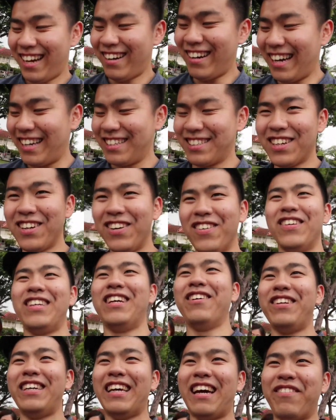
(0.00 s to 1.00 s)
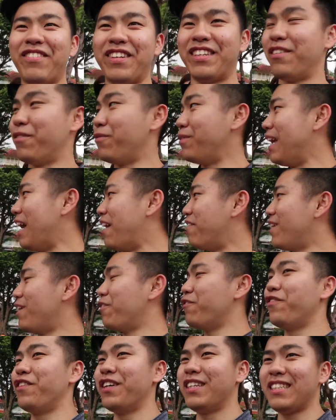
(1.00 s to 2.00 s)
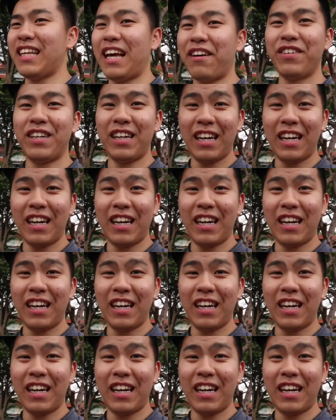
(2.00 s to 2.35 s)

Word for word: Alright, so here we have it. We have our first ever